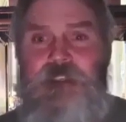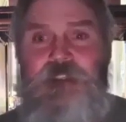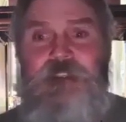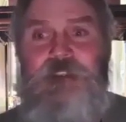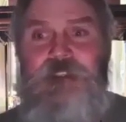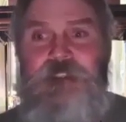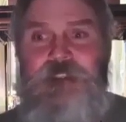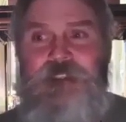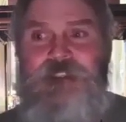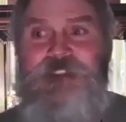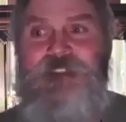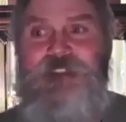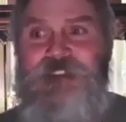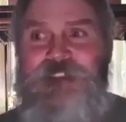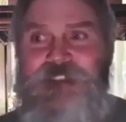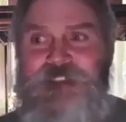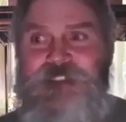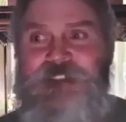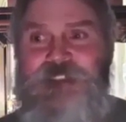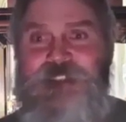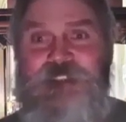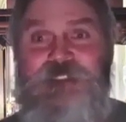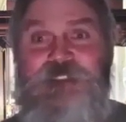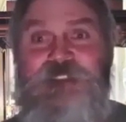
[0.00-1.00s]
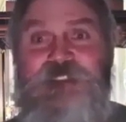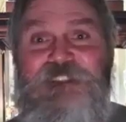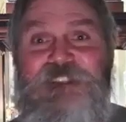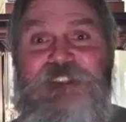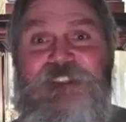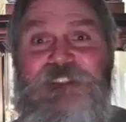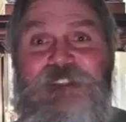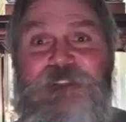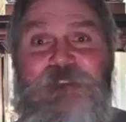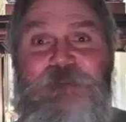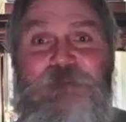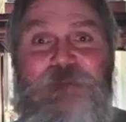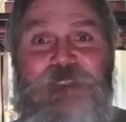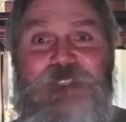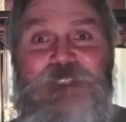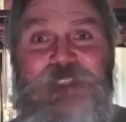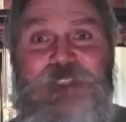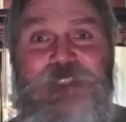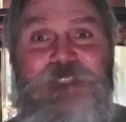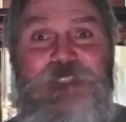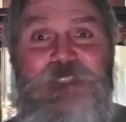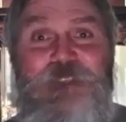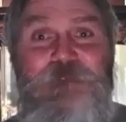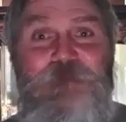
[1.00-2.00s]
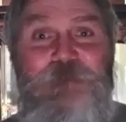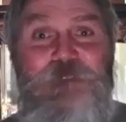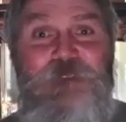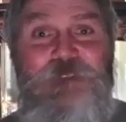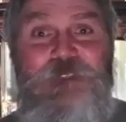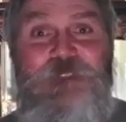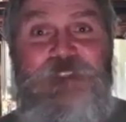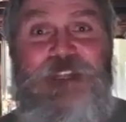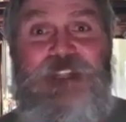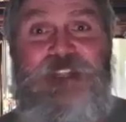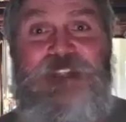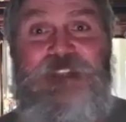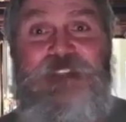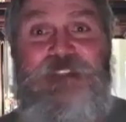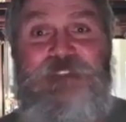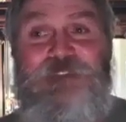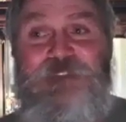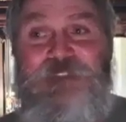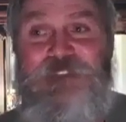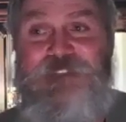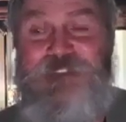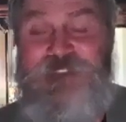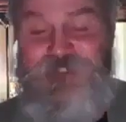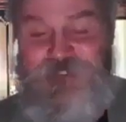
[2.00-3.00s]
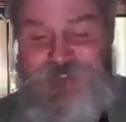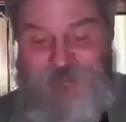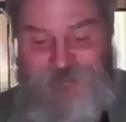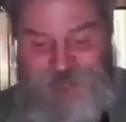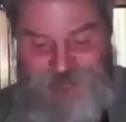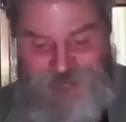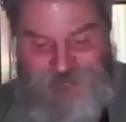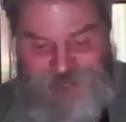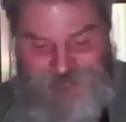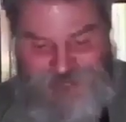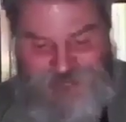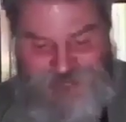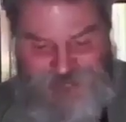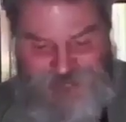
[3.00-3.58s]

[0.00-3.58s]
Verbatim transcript: huh, this is going to be a different time.